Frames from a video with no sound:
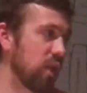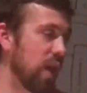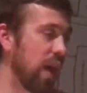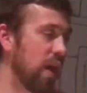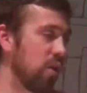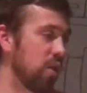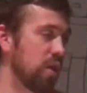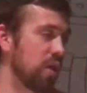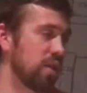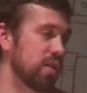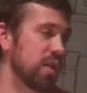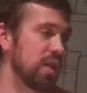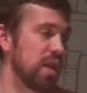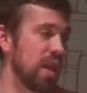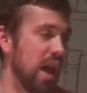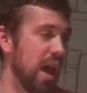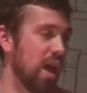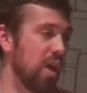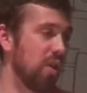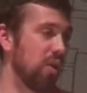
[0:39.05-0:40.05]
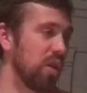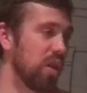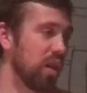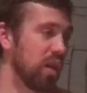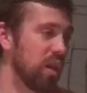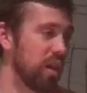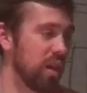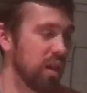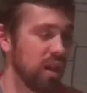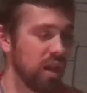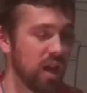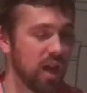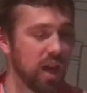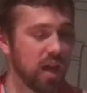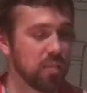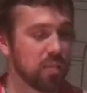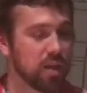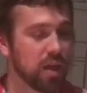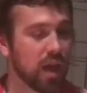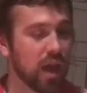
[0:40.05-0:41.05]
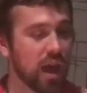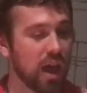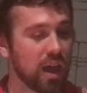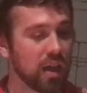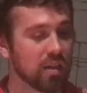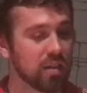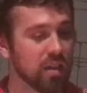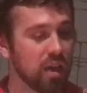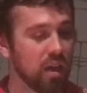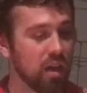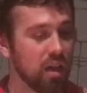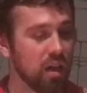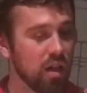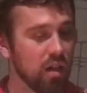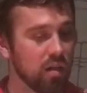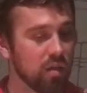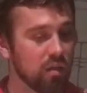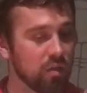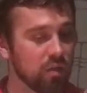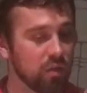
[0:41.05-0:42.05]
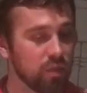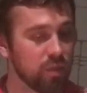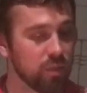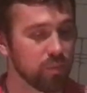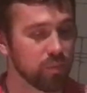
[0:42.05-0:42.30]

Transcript: Coward is a noun. I'm kind of